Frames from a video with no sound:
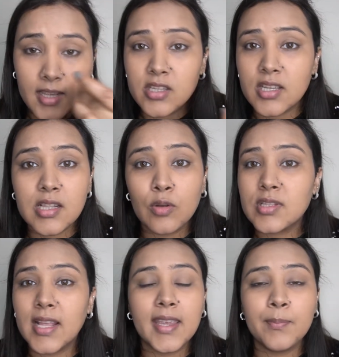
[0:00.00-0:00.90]
It just
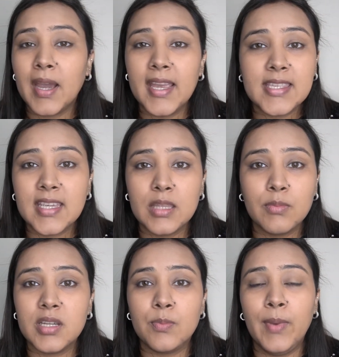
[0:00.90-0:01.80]
looks like my skin
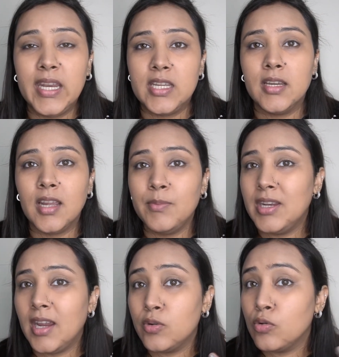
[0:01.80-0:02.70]
but better. I
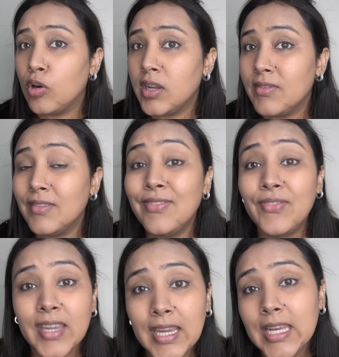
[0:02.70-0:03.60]
mean, I do not even
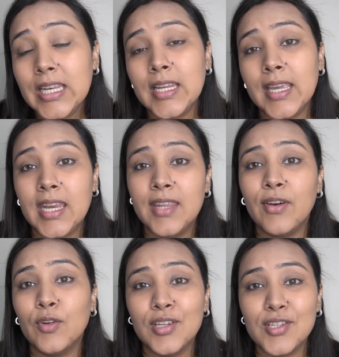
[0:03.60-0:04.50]
feel any
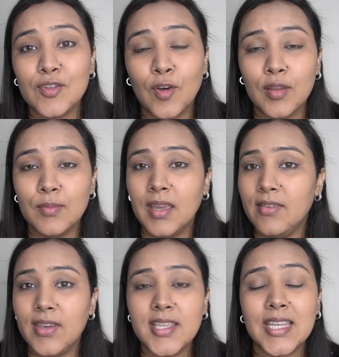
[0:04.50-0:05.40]
foundation on
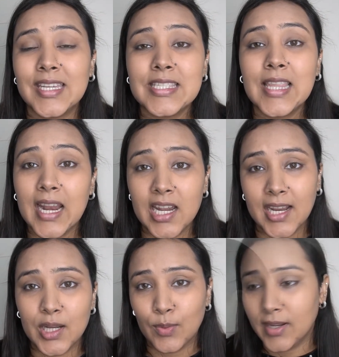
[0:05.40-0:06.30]
my face. It is that
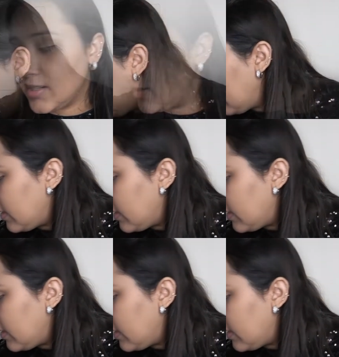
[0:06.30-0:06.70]
lightweight.